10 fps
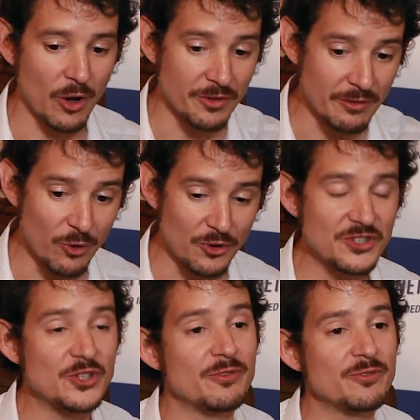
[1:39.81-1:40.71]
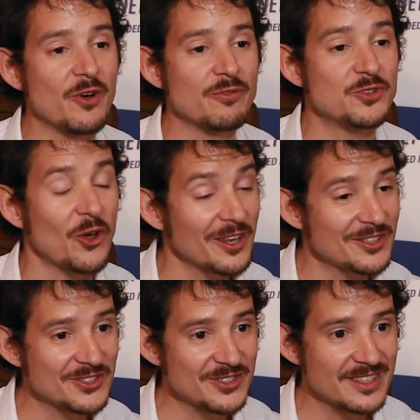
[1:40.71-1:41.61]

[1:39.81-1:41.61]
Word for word: or the flourishing of, of knowledge.